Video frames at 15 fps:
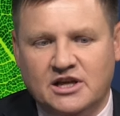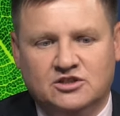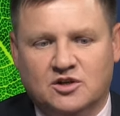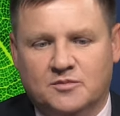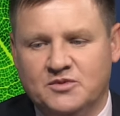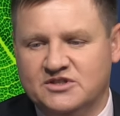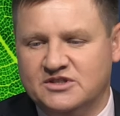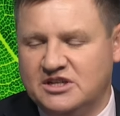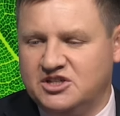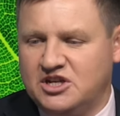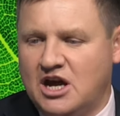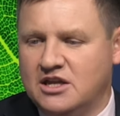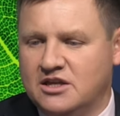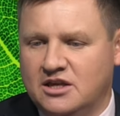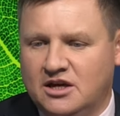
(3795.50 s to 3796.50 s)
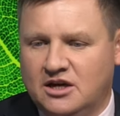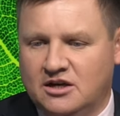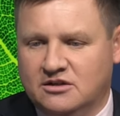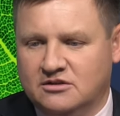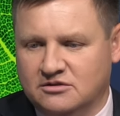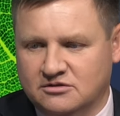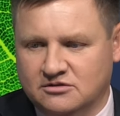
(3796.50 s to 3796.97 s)
providing these
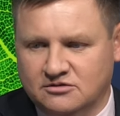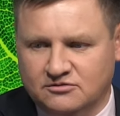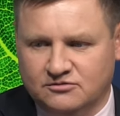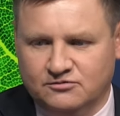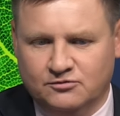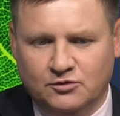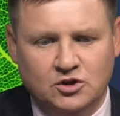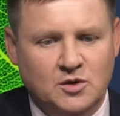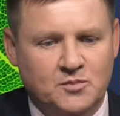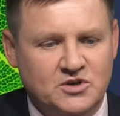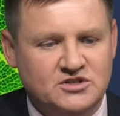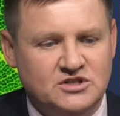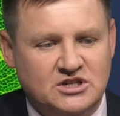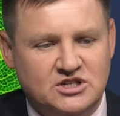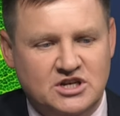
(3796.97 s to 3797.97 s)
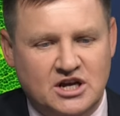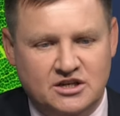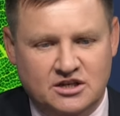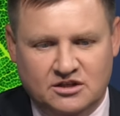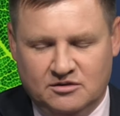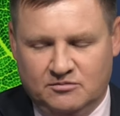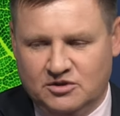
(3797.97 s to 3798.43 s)
resources, we are ready to do that. Or,
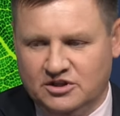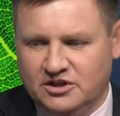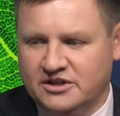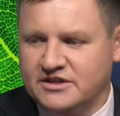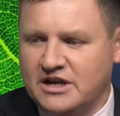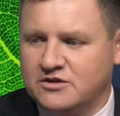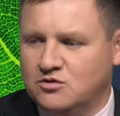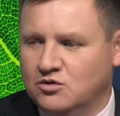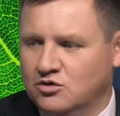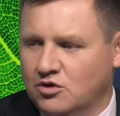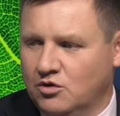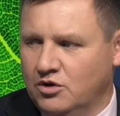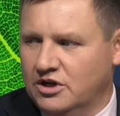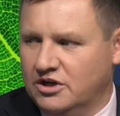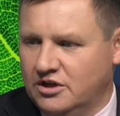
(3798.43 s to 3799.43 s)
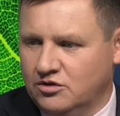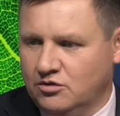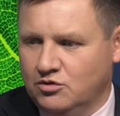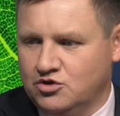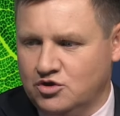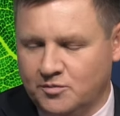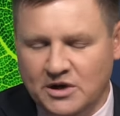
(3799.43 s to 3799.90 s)
for example,
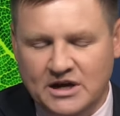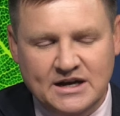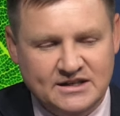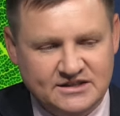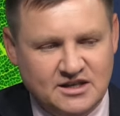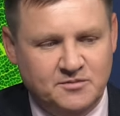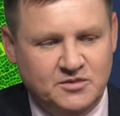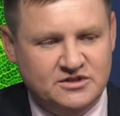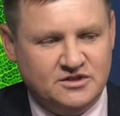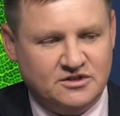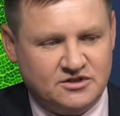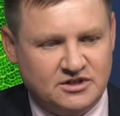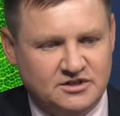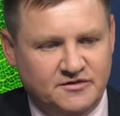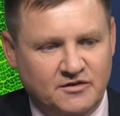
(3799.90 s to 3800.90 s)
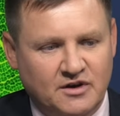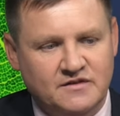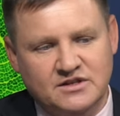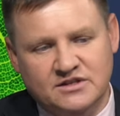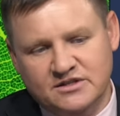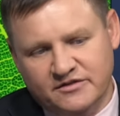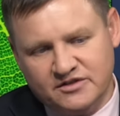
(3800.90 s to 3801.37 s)
electricity, sanitation,
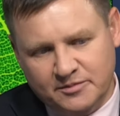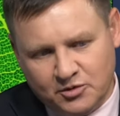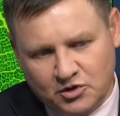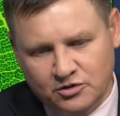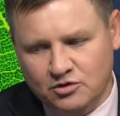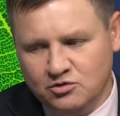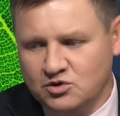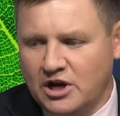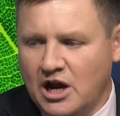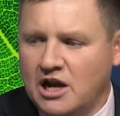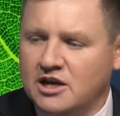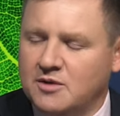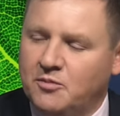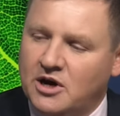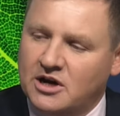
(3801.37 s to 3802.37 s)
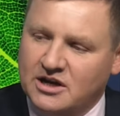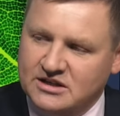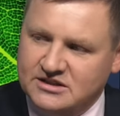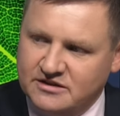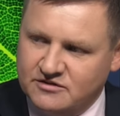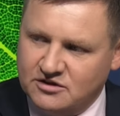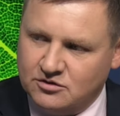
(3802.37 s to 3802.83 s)
roads.
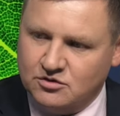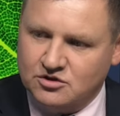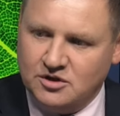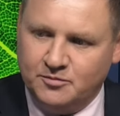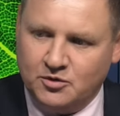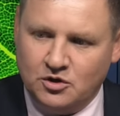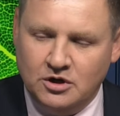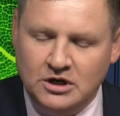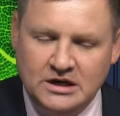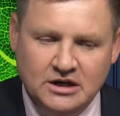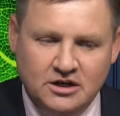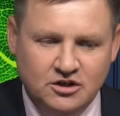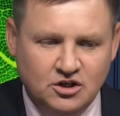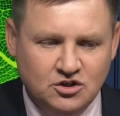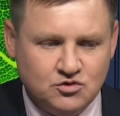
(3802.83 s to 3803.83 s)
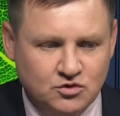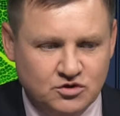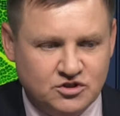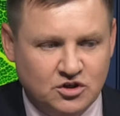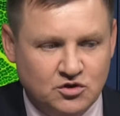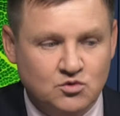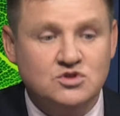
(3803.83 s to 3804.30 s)
This is more about industrial
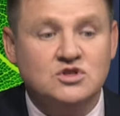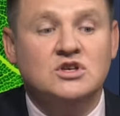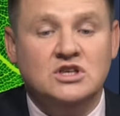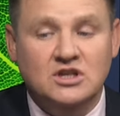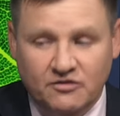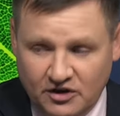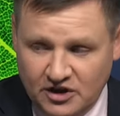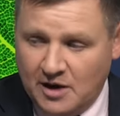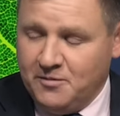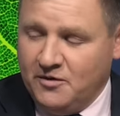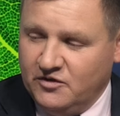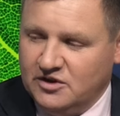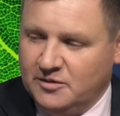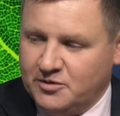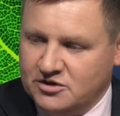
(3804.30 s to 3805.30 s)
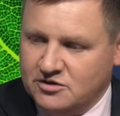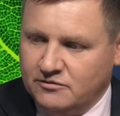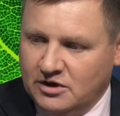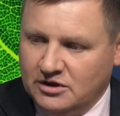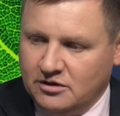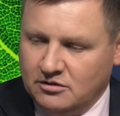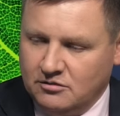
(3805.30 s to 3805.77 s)
parks, so about different
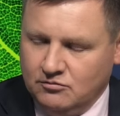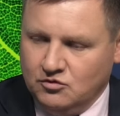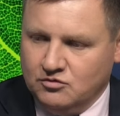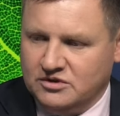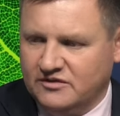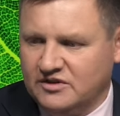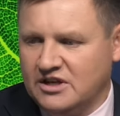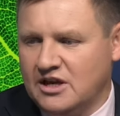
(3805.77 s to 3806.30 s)
institutions, but